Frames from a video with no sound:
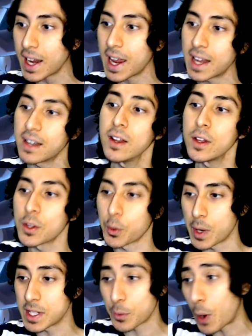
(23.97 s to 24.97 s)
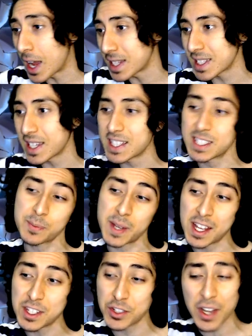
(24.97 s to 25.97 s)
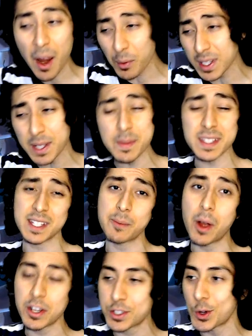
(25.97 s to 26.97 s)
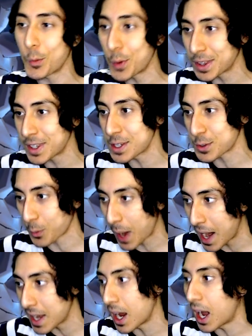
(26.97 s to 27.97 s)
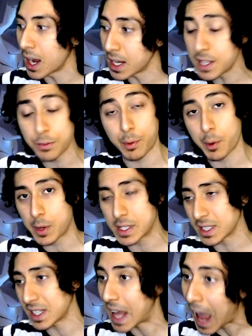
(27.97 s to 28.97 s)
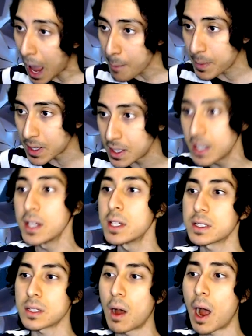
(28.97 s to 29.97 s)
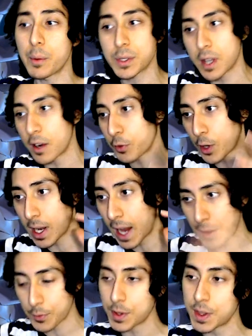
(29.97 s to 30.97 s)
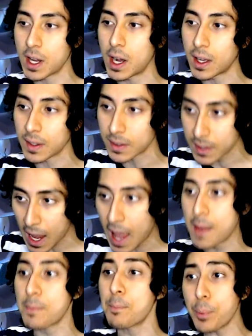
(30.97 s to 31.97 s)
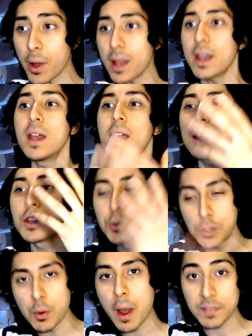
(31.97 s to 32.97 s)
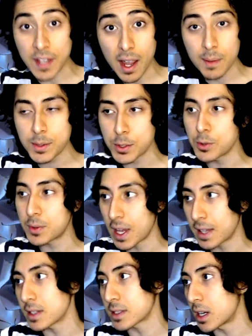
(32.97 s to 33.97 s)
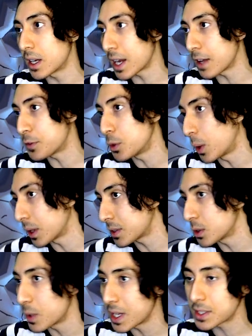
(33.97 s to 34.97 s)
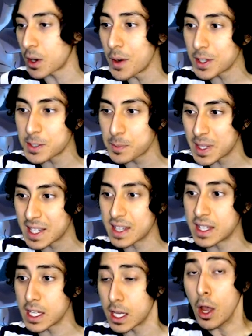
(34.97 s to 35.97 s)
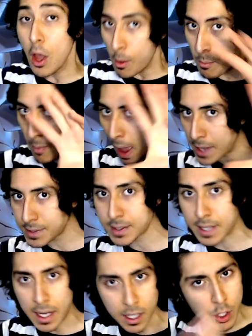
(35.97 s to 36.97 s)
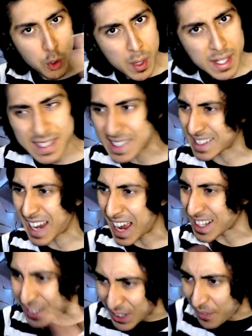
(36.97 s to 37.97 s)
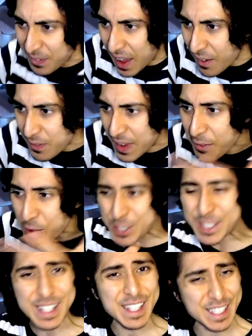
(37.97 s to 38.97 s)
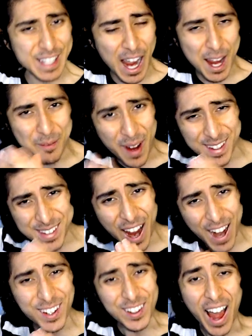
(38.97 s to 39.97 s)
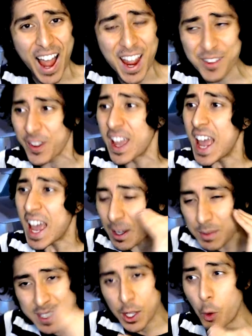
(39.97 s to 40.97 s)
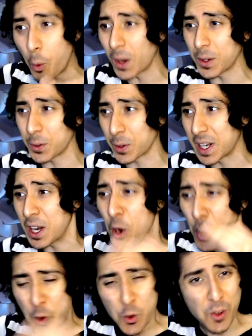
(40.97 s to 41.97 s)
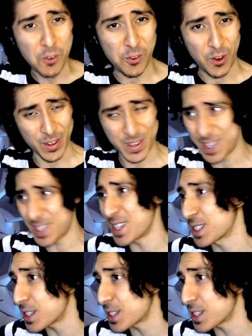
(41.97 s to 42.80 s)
And the reason why I say this is because you're not really missing much with this raid. E3 recently happened, so I was covering everything on that, but you do have time to take this on if you want to. It's going to be the Masked Saiyan. Who is this guy, dude? I've never seen this guy in my entire life, and I'm still wondering who the fuck this is.